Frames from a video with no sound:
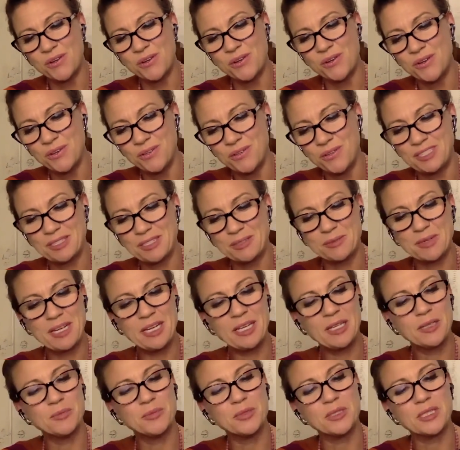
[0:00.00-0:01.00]
who is
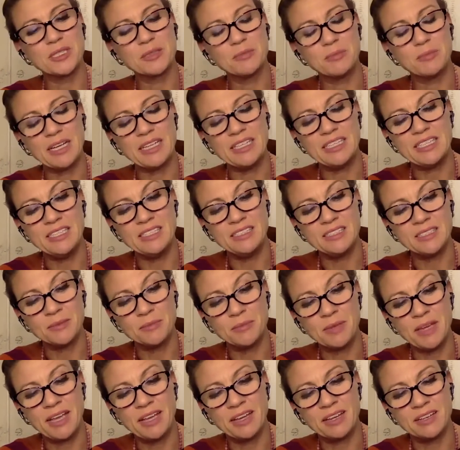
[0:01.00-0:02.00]
reading a book by Gita
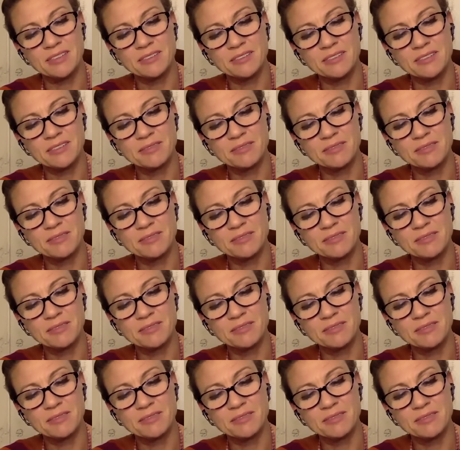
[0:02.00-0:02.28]
Meyer.